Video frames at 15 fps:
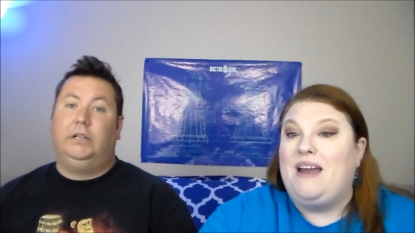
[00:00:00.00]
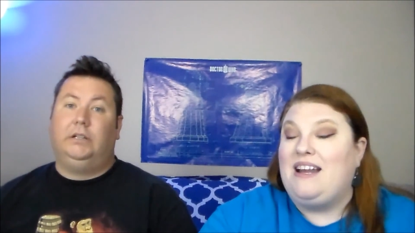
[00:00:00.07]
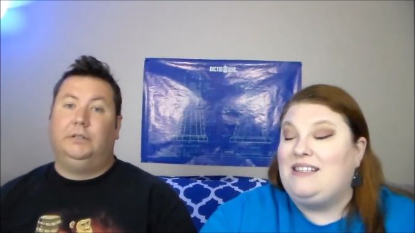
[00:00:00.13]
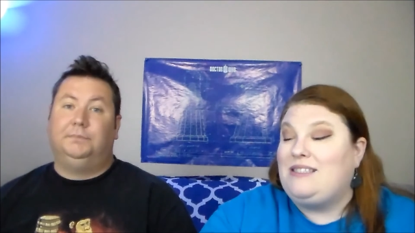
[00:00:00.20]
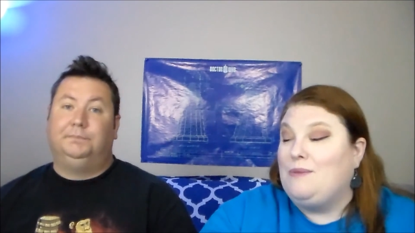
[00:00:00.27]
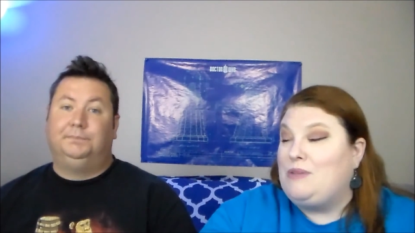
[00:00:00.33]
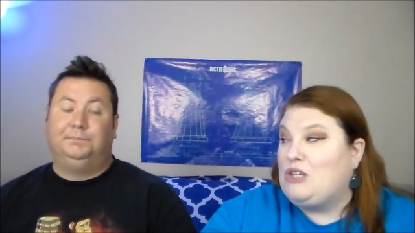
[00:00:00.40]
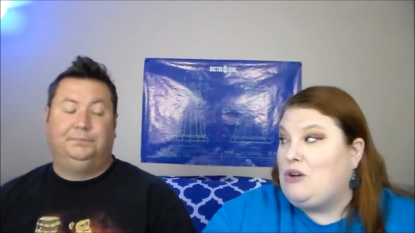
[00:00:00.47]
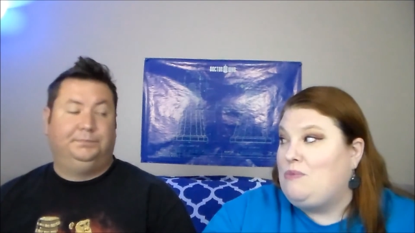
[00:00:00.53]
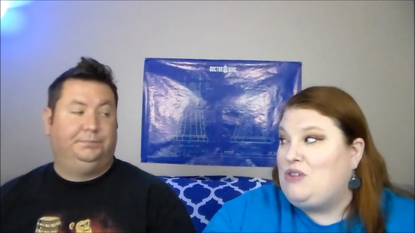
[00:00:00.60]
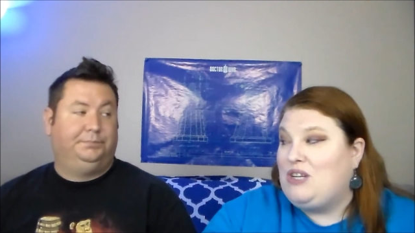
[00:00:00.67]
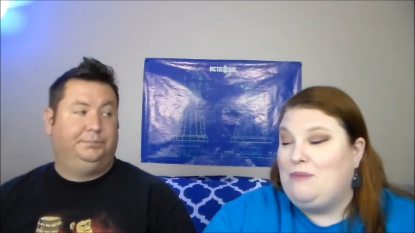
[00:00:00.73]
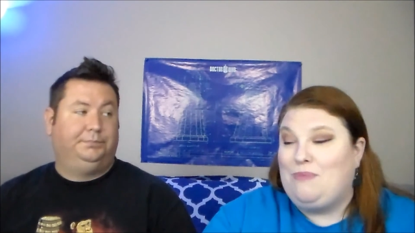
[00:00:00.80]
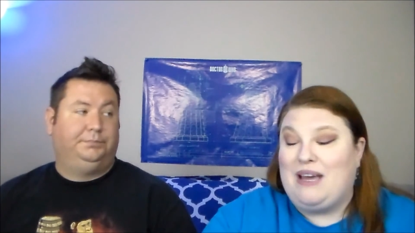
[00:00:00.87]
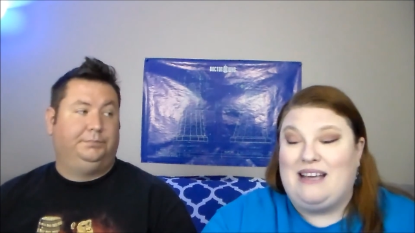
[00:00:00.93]
Speaker 1: but it's
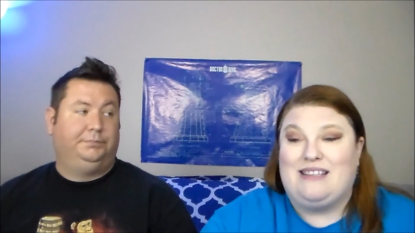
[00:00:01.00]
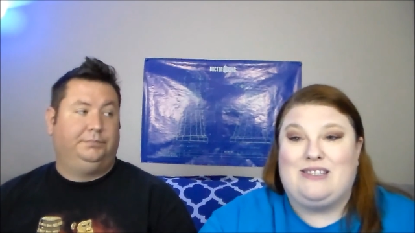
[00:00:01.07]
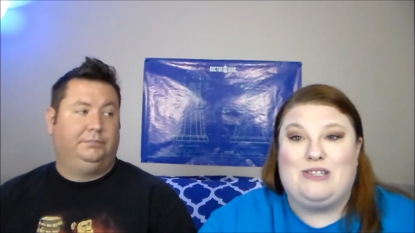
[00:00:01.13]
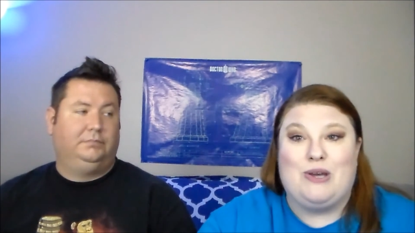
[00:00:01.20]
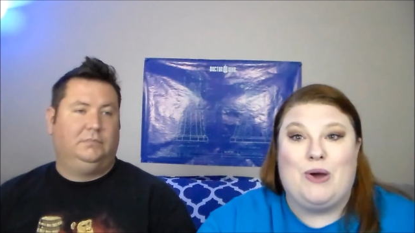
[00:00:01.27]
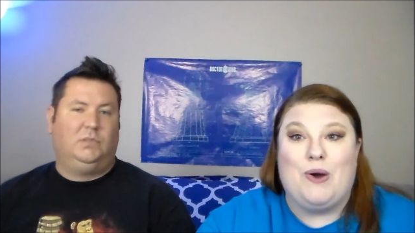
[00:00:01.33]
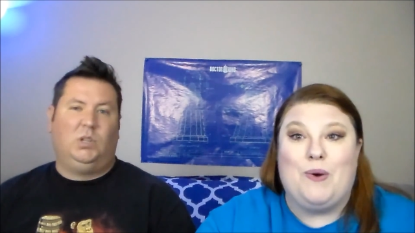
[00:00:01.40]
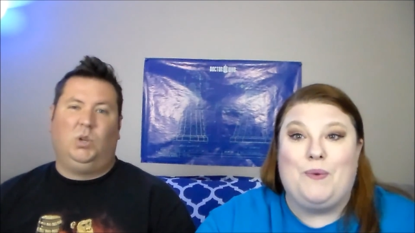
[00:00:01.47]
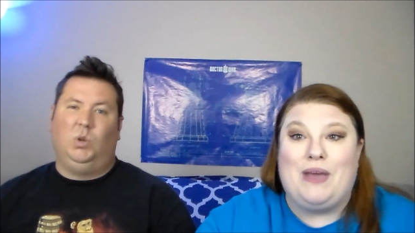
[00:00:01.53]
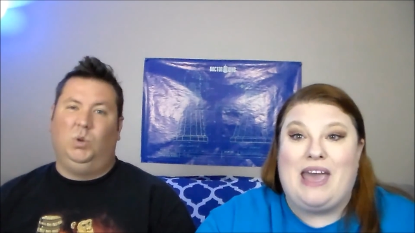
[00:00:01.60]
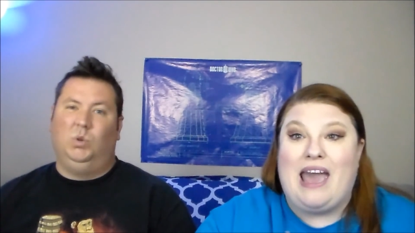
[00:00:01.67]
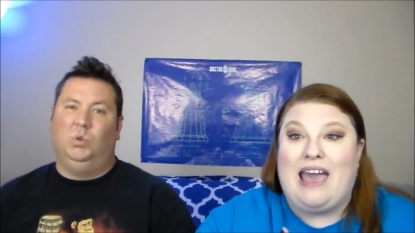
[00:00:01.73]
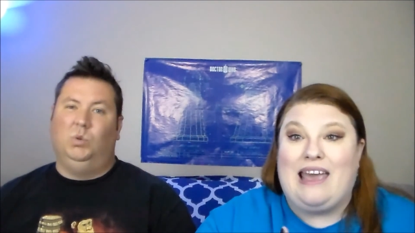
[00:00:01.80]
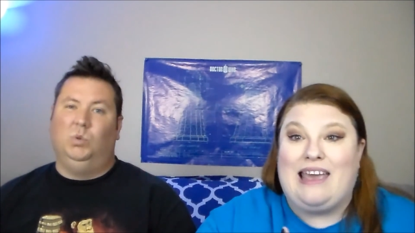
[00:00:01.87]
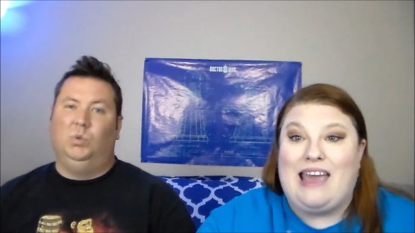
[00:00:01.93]
subscription based, so we
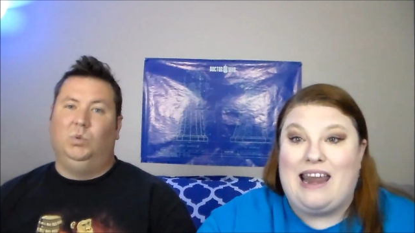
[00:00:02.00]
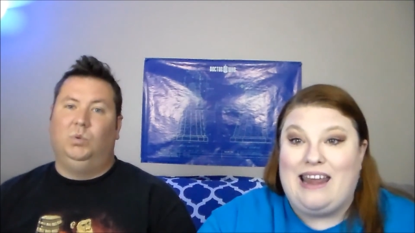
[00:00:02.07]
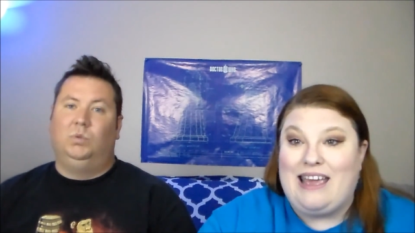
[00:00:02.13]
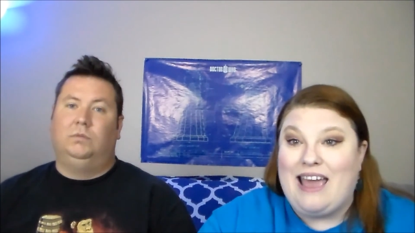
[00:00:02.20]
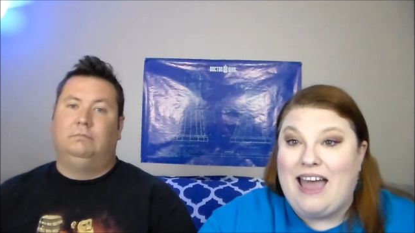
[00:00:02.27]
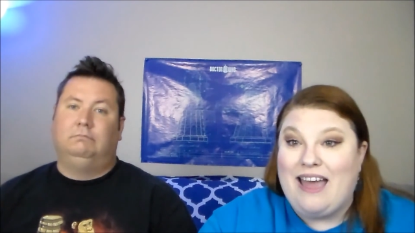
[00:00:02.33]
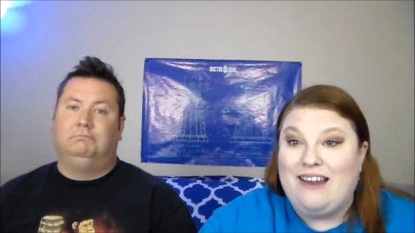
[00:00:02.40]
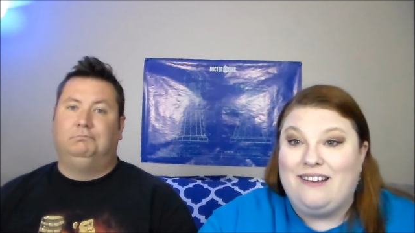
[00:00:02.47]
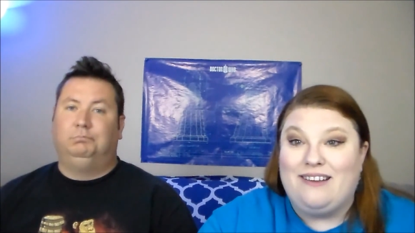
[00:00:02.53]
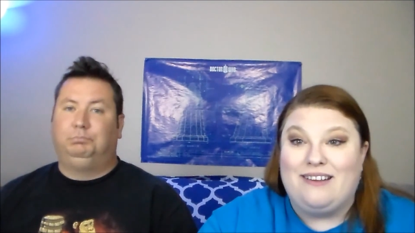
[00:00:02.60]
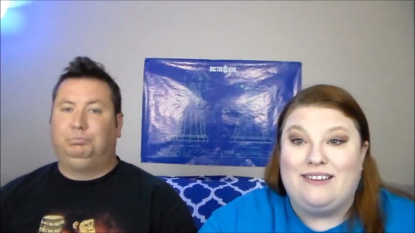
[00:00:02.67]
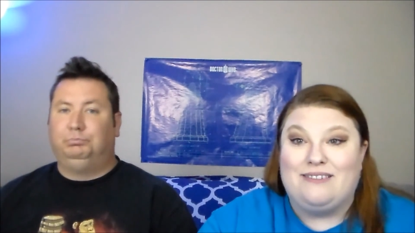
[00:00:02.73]
can't get it yet.